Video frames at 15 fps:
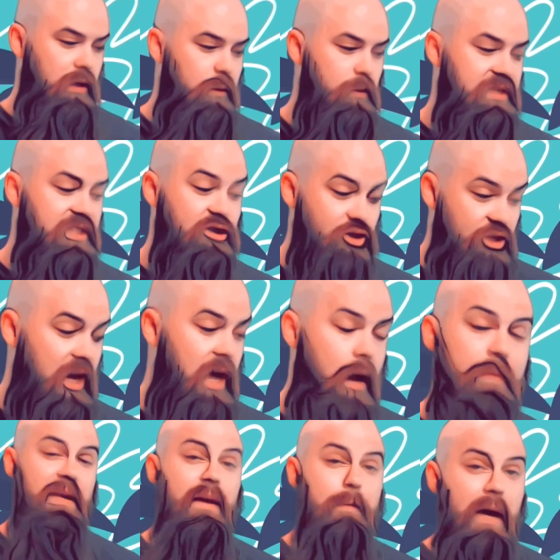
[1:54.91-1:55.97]
It was a
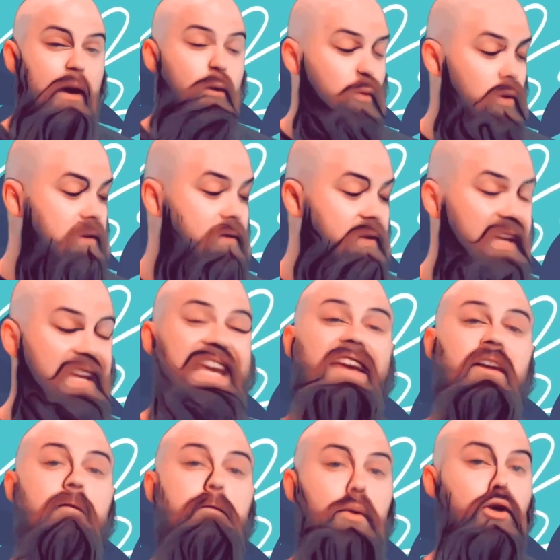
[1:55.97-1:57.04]
job. Nehemiah worked for the
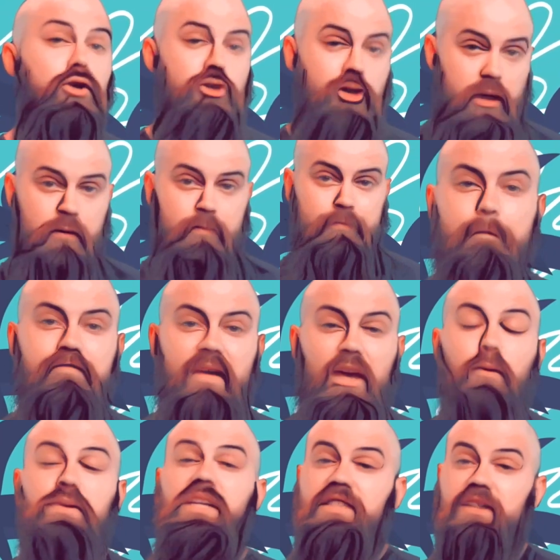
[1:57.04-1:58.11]
king of Persia.
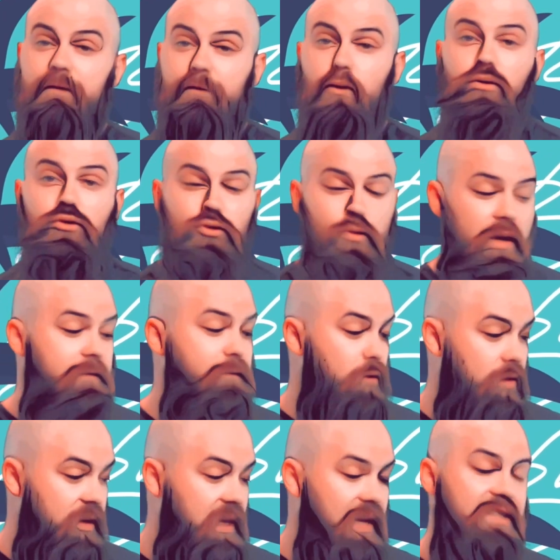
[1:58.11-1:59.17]
He would taste the food and drink
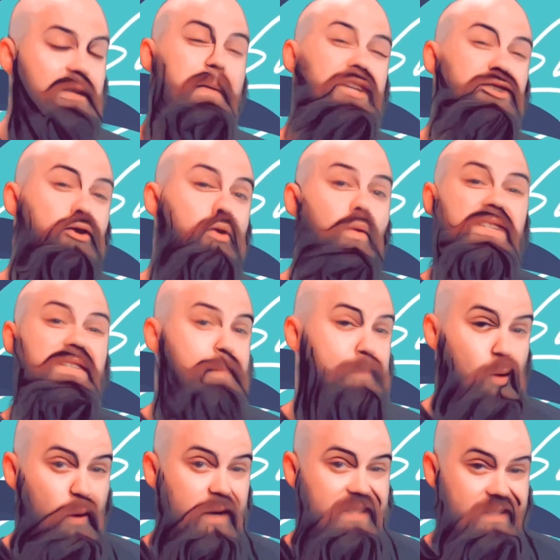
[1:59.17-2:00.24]
for the king to make sure it wasn't
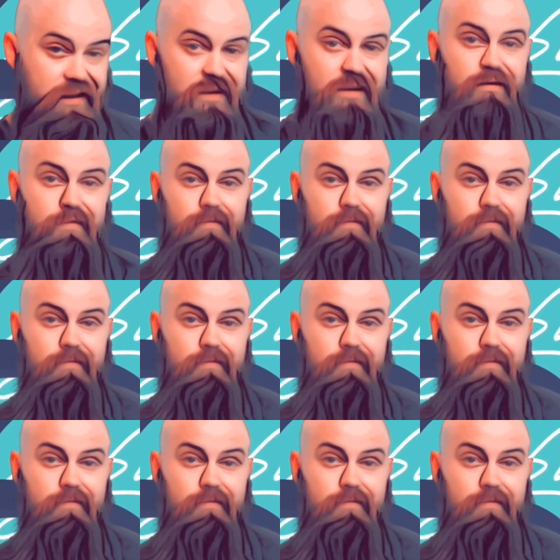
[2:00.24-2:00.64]
poisoned.